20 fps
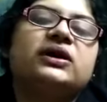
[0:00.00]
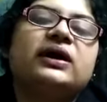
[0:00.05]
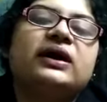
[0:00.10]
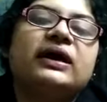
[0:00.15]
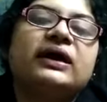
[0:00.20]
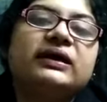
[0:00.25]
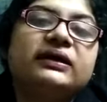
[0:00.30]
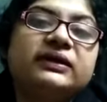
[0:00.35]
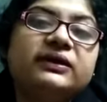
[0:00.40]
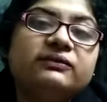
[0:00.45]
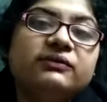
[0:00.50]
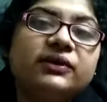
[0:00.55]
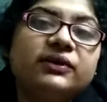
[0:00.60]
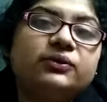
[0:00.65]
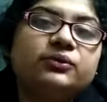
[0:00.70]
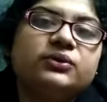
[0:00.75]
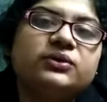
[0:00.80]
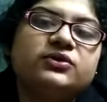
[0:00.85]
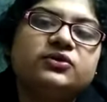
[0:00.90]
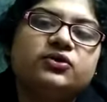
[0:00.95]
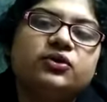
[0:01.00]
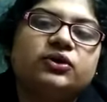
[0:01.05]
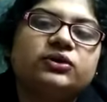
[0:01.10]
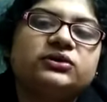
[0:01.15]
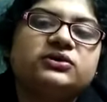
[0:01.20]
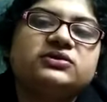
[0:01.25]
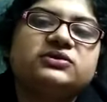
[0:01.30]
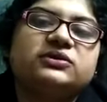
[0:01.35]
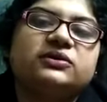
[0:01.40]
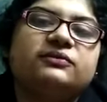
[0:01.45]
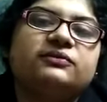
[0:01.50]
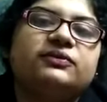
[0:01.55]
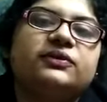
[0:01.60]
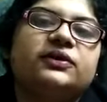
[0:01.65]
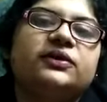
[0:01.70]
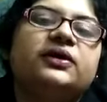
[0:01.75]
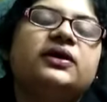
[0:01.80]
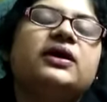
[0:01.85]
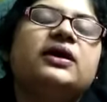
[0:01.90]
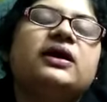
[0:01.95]
Anyone who is not a
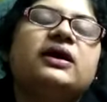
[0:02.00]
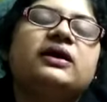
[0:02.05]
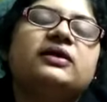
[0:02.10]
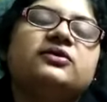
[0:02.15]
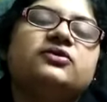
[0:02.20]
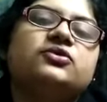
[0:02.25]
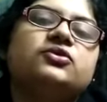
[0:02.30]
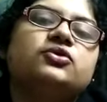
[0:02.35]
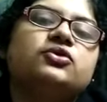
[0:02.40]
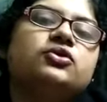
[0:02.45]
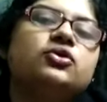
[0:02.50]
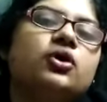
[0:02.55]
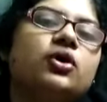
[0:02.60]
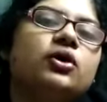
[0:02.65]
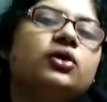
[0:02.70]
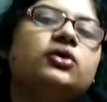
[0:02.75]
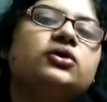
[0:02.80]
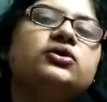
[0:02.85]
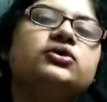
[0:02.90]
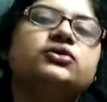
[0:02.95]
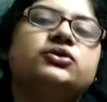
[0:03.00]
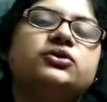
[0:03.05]
sovereign is not